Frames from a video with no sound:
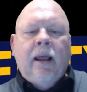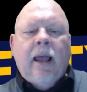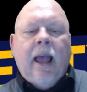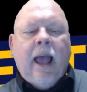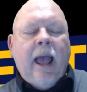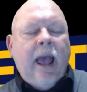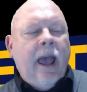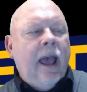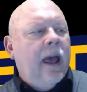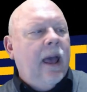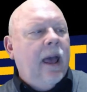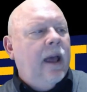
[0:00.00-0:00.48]

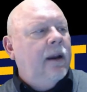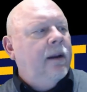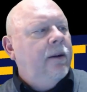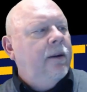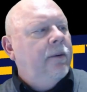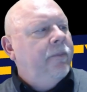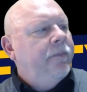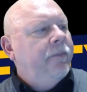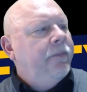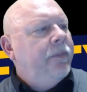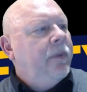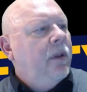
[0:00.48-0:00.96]
And
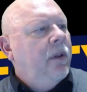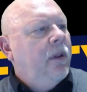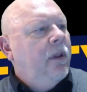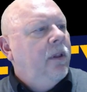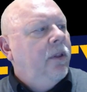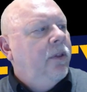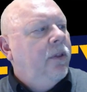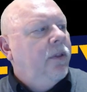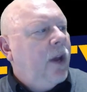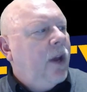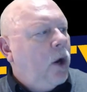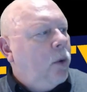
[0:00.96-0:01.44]

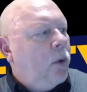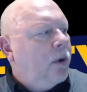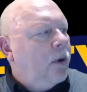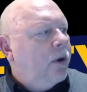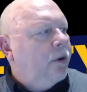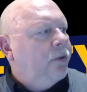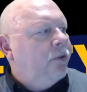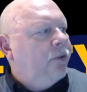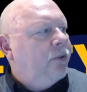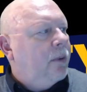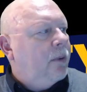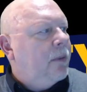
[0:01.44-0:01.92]
there
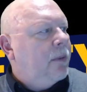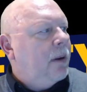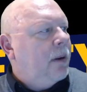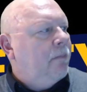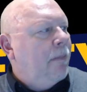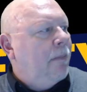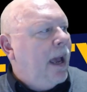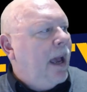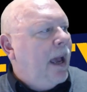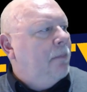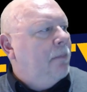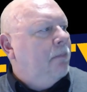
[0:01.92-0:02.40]
were some
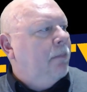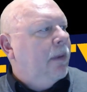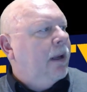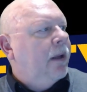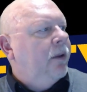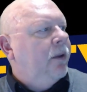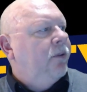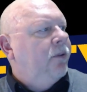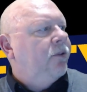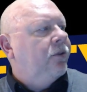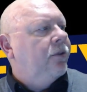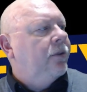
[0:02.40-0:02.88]

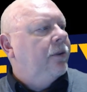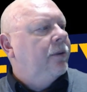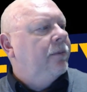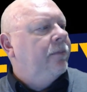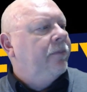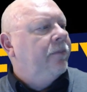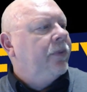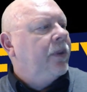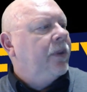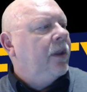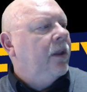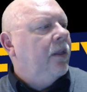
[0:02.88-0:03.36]
amendments
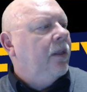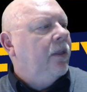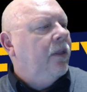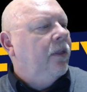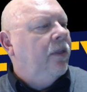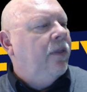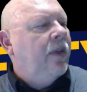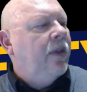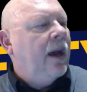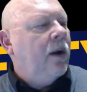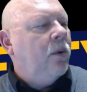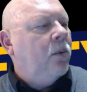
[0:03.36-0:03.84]

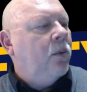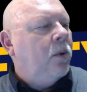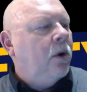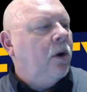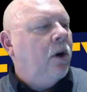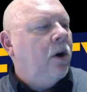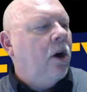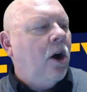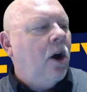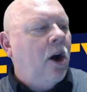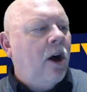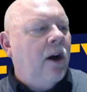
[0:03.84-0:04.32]
that
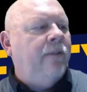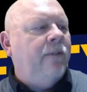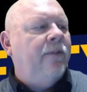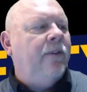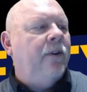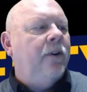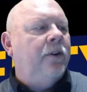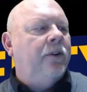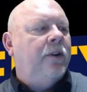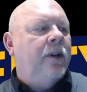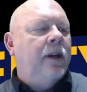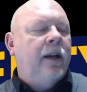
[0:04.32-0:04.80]
were
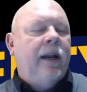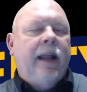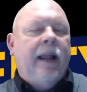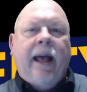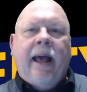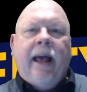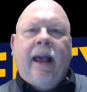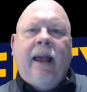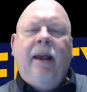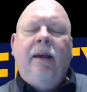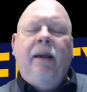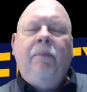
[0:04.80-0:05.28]
offered
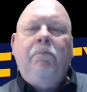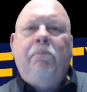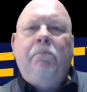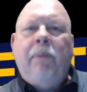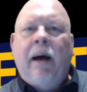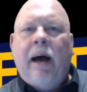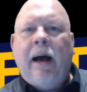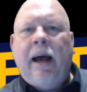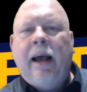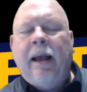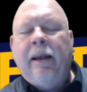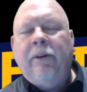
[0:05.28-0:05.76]
today
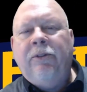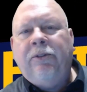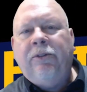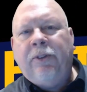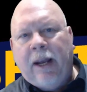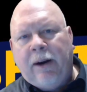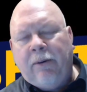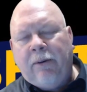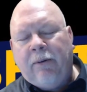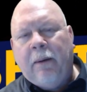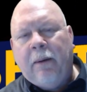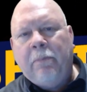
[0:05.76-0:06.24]
by
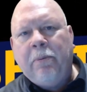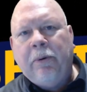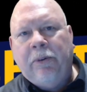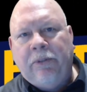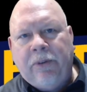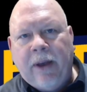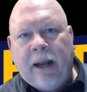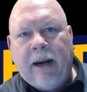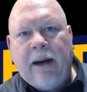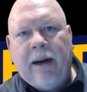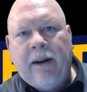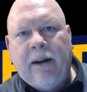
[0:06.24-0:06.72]
State
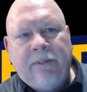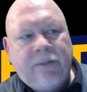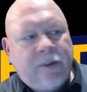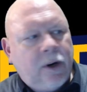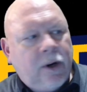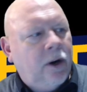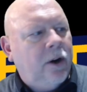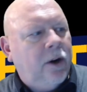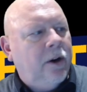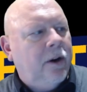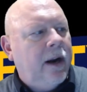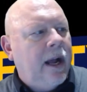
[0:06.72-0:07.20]
Representative
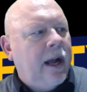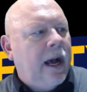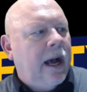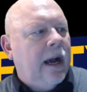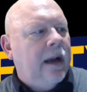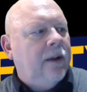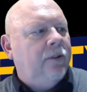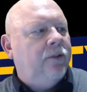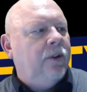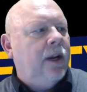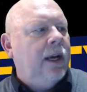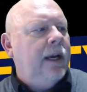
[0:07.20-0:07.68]
Kurt
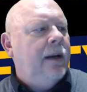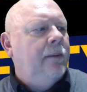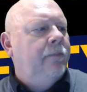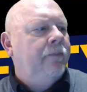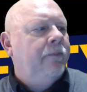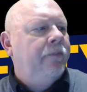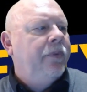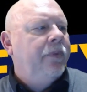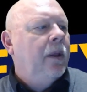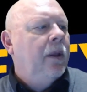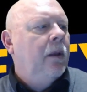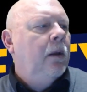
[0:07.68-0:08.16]
Nisley.
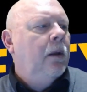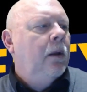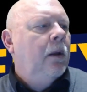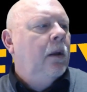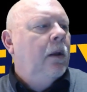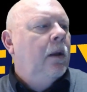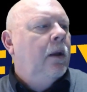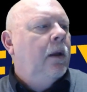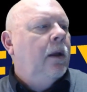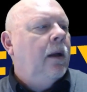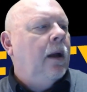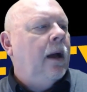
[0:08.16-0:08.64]

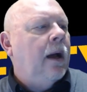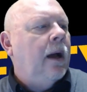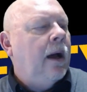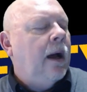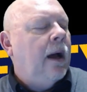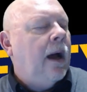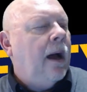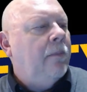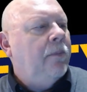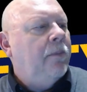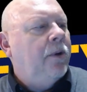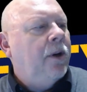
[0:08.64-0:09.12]

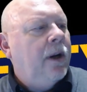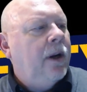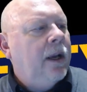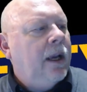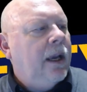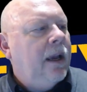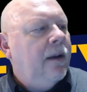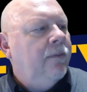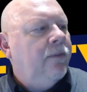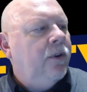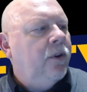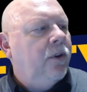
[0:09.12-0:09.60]
I'm going to
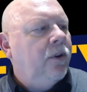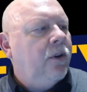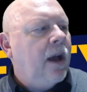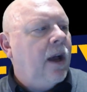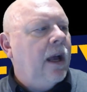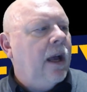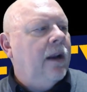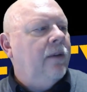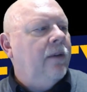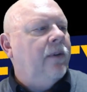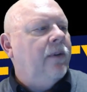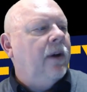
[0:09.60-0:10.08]
give you
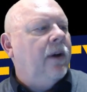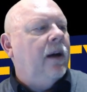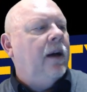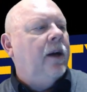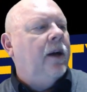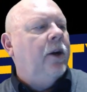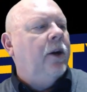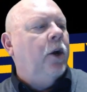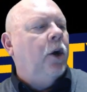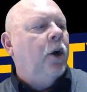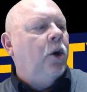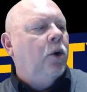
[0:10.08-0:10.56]
kind of
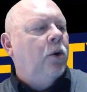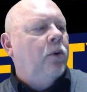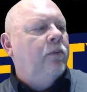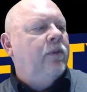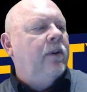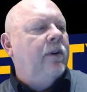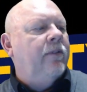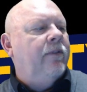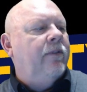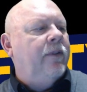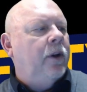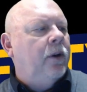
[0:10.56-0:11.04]
an
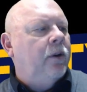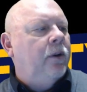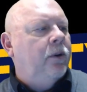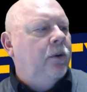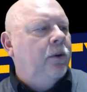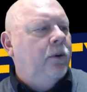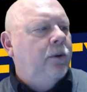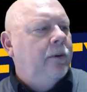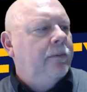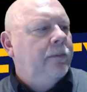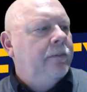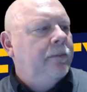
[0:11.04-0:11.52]

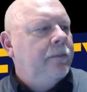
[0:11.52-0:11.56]
overview.